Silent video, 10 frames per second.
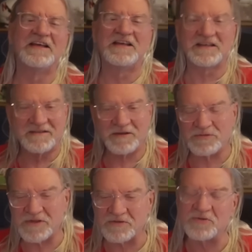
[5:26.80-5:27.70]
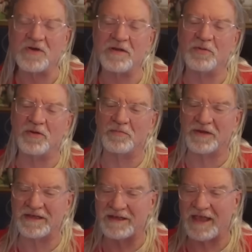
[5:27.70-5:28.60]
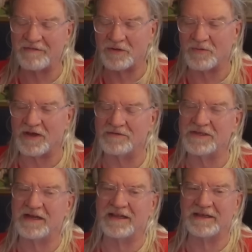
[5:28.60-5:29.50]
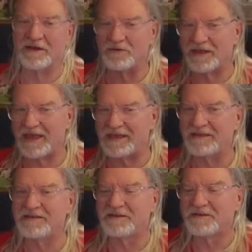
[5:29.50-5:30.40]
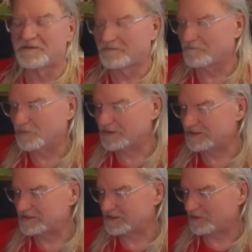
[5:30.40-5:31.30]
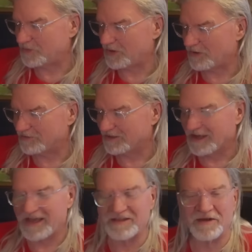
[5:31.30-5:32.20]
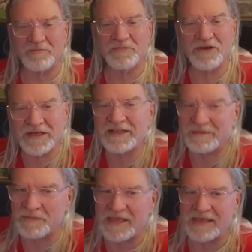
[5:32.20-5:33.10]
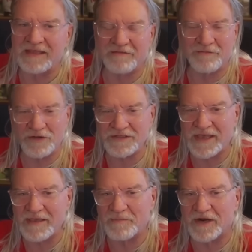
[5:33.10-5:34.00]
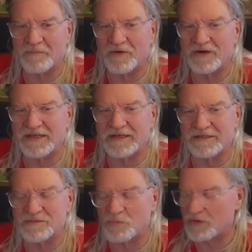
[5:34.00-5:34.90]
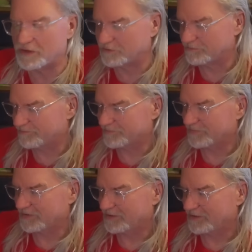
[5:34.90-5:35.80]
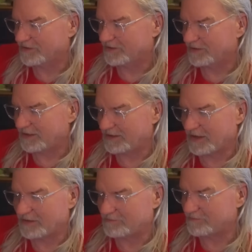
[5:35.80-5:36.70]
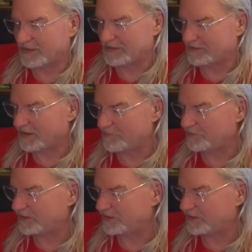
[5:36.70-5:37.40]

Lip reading: It was enjoyable, but after a while, it was kind of like, okay, when's this going to be over? Look at me, the first game, and I'm already getting spoiled. And I'm like uppity